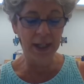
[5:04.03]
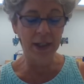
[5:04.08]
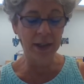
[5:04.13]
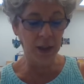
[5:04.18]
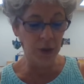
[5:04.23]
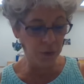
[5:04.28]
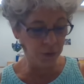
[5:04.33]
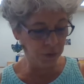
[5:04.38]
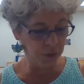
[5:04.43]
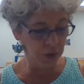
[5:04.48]
get
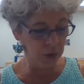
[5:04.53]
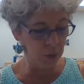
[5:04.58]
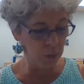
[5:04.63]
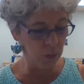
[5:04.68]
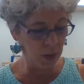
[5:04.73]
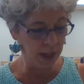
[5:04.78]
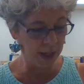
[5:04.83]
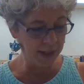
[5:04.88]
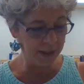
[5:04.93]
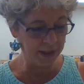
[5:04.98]
close to the
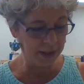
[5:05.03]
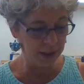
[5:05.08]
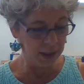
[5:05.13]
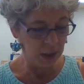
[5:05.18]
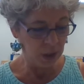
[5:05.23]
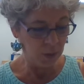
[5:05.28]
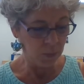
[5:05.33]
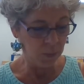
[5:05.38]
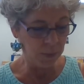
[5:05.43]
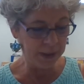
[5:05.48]

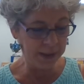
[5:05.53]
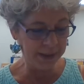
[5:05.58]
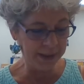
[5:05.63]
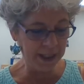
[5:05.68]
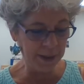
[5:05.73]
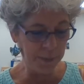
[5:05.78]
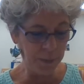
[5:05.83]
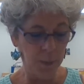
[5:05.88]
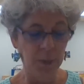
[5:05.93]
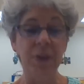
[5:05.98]
water, we
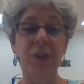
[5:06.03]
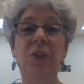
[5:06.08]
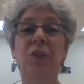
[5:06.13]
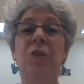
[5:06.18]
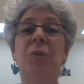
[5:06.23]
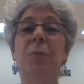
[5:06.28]
leap with a